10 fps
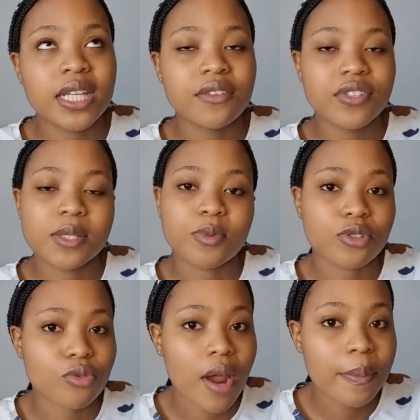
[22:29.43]
If it's
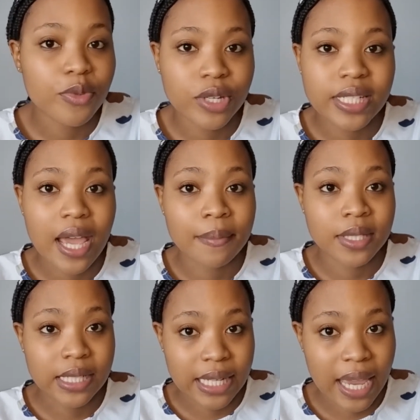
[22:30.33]
prescribed 3 times
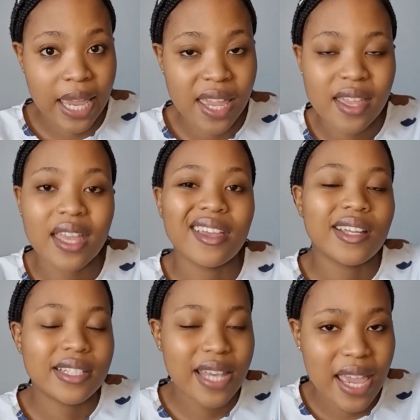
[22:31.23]
a day,
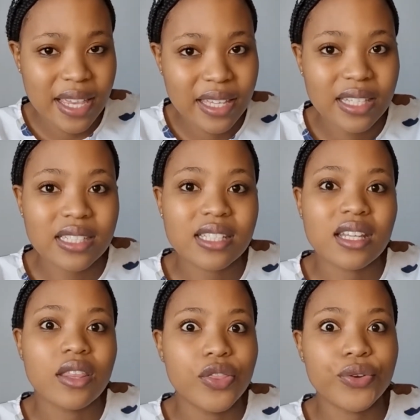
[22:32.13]
take it
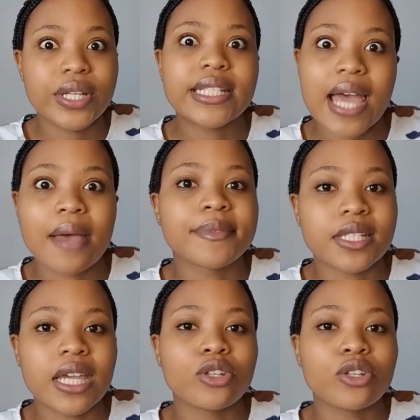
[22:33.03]
3 times a day.